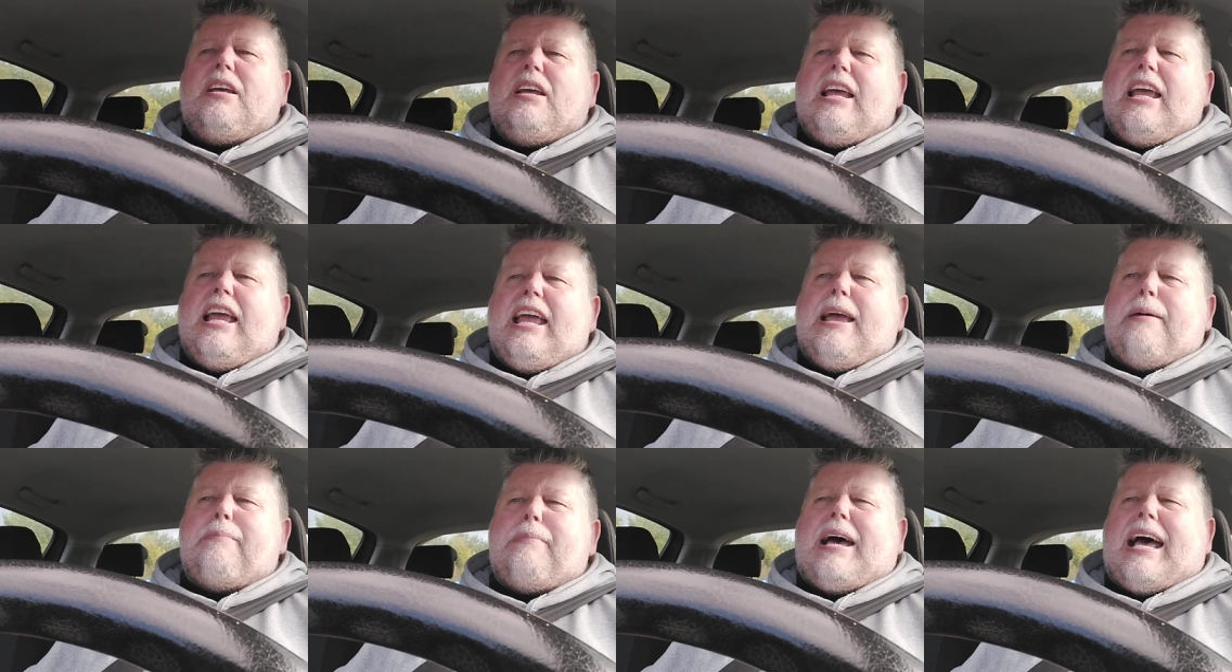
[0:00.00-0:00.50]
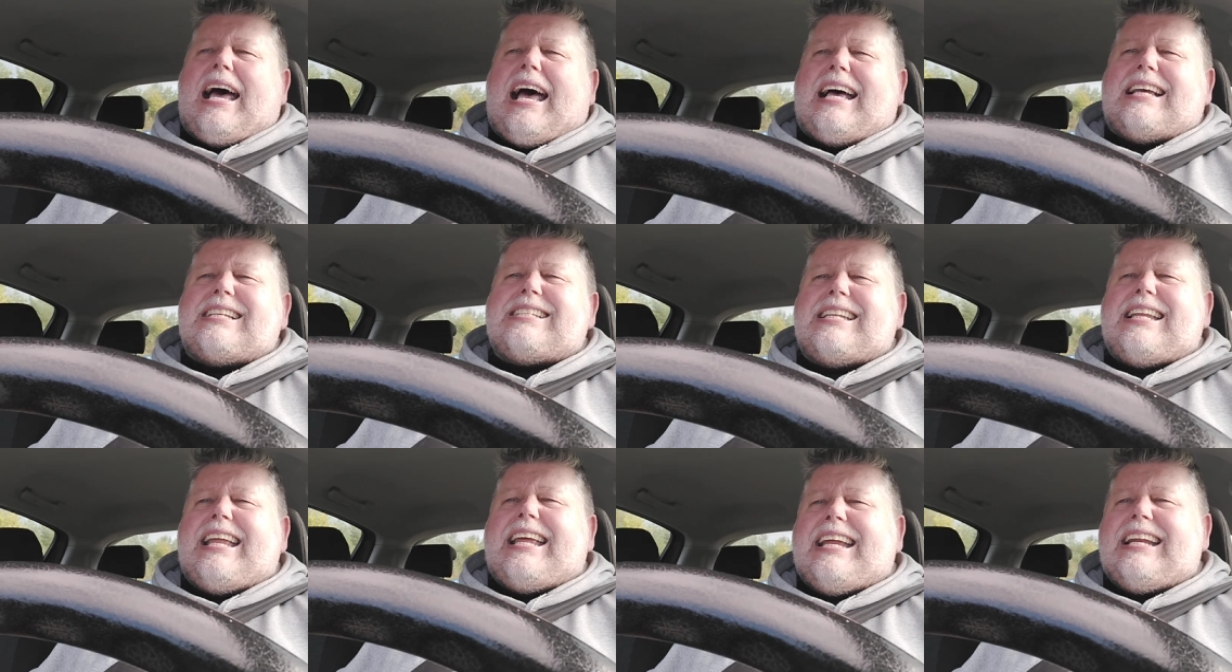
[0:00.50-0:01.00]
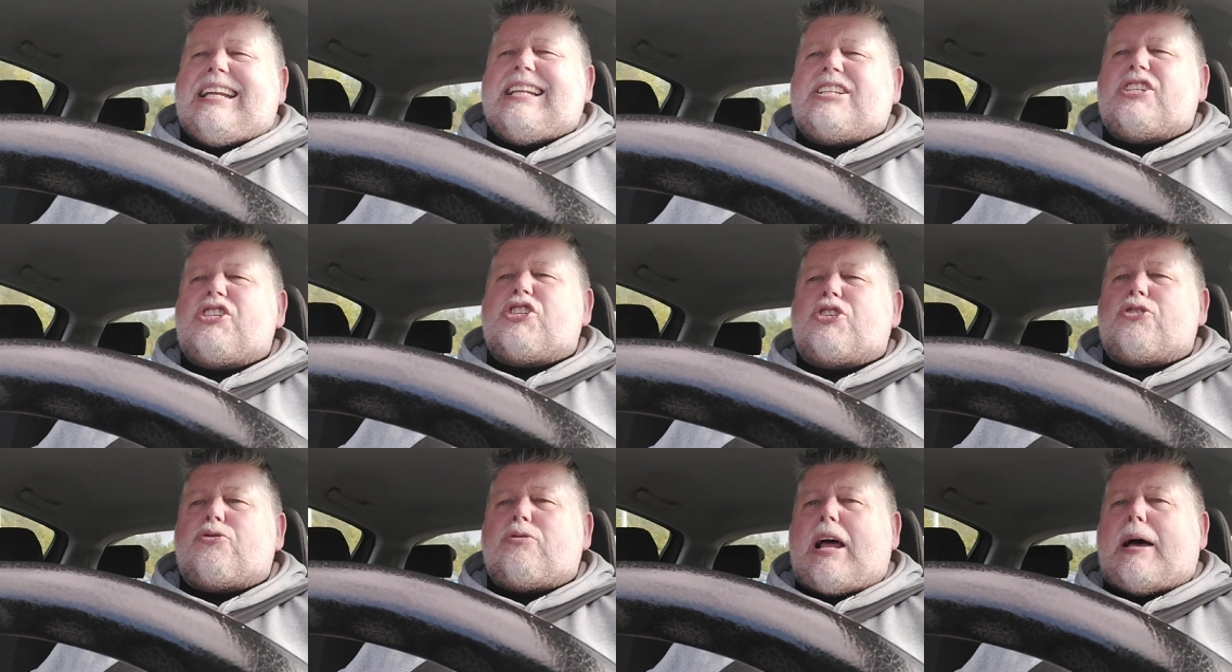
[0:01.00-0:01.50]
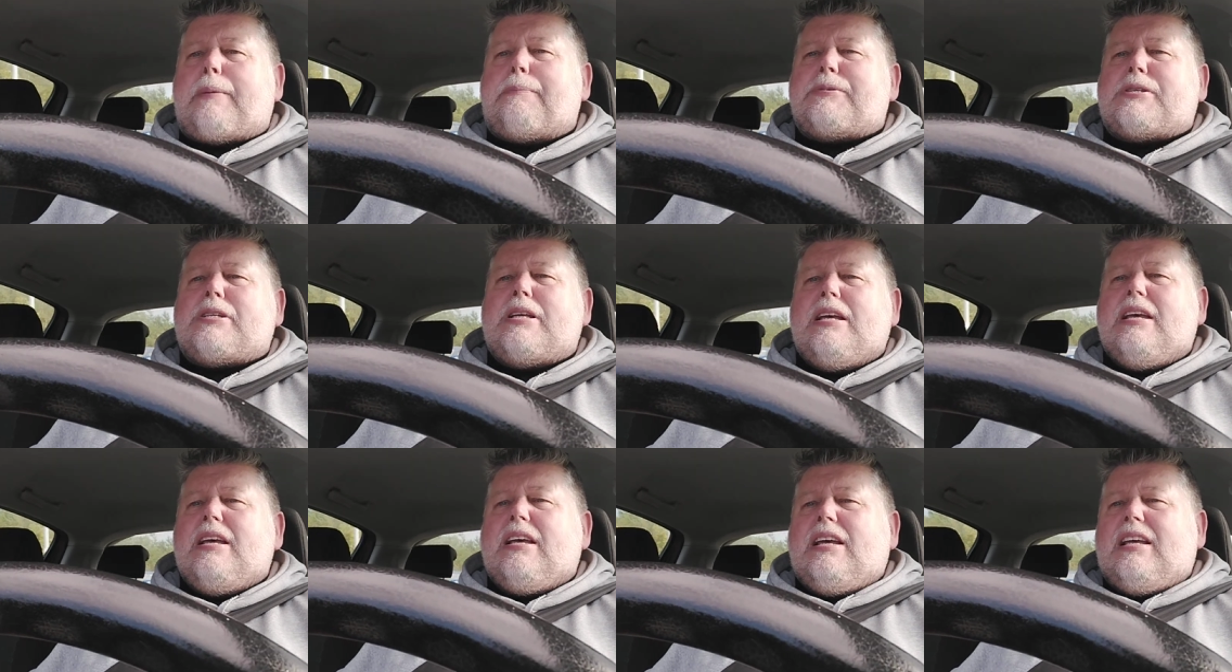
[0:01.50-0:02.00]
Hasn't hit its
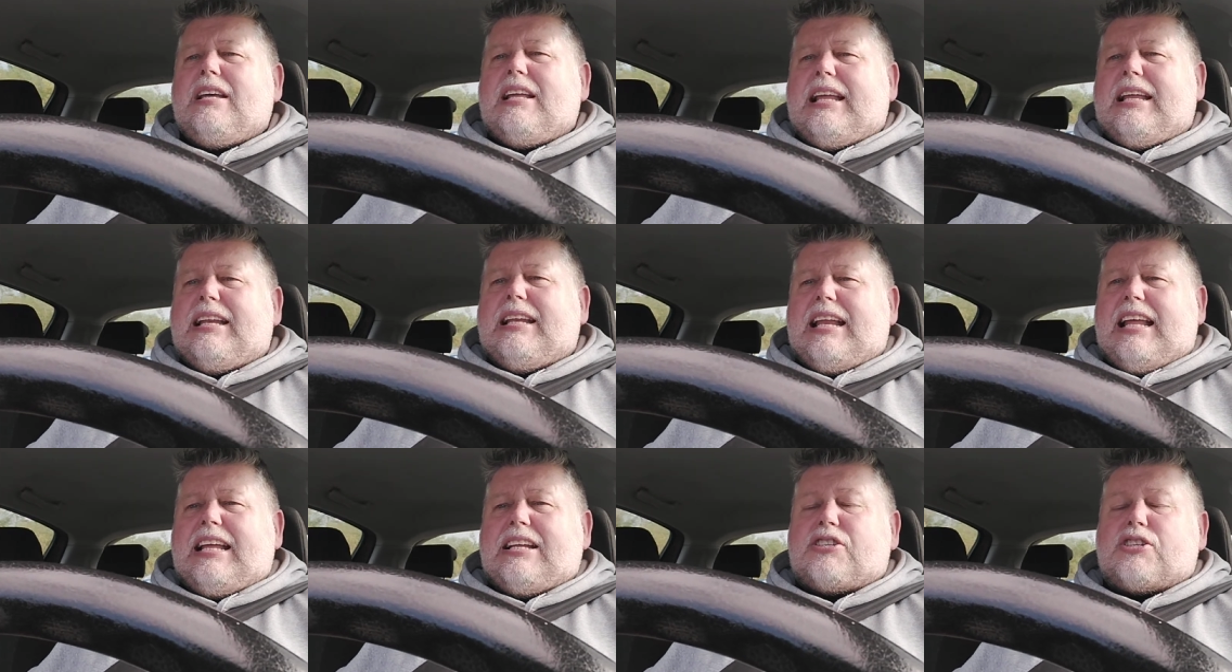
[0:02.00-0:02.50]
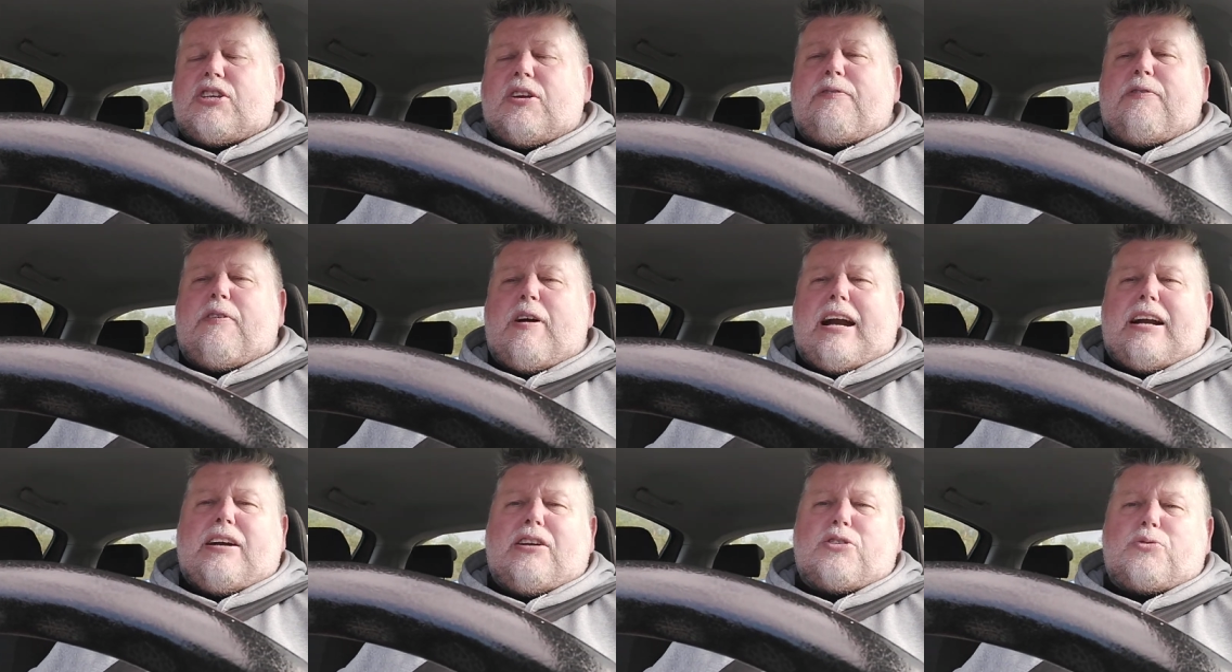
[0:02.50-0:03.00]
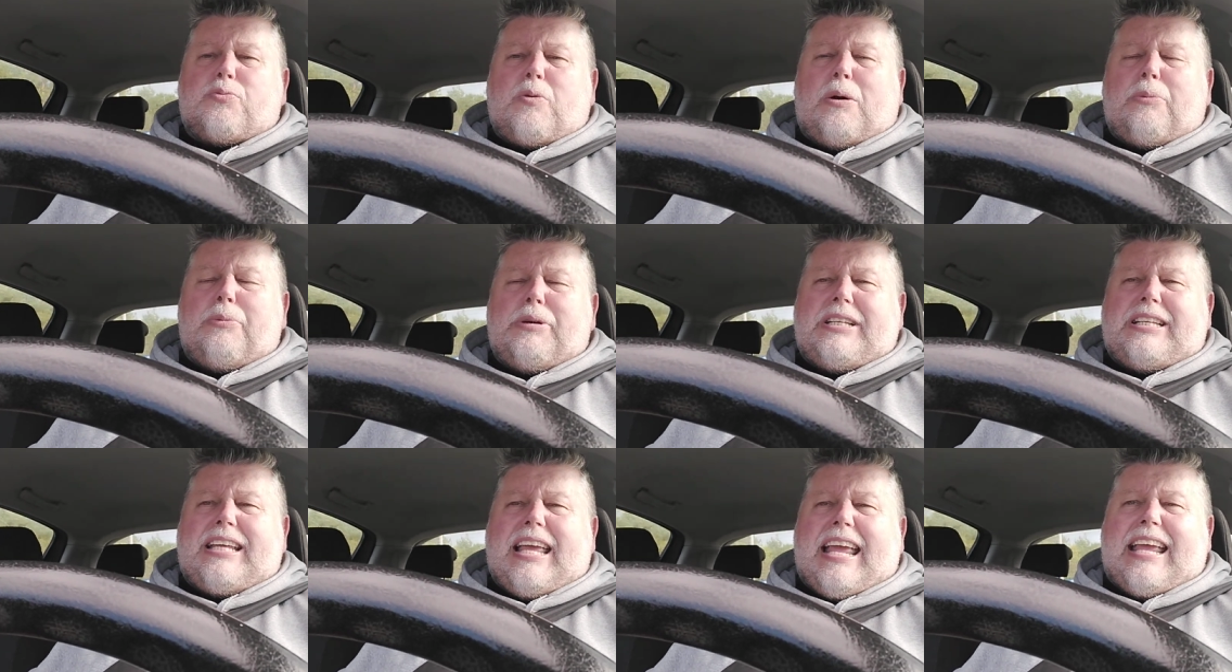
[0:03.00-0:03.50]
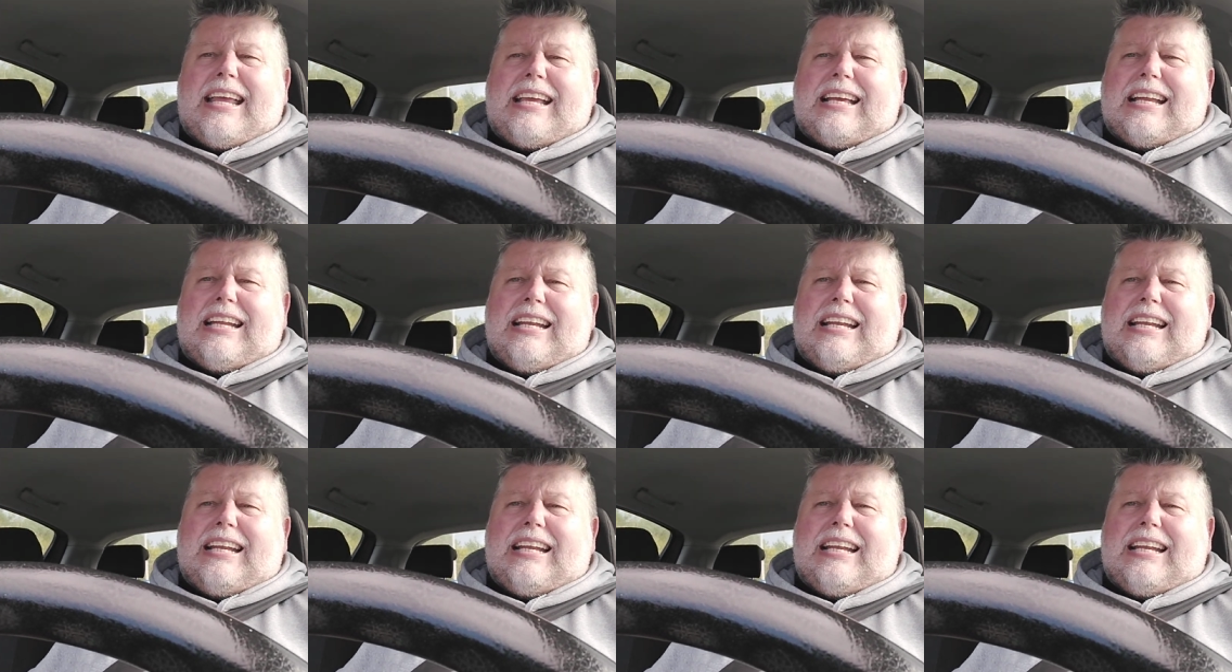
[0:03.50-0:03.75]
straps insofar as what we think.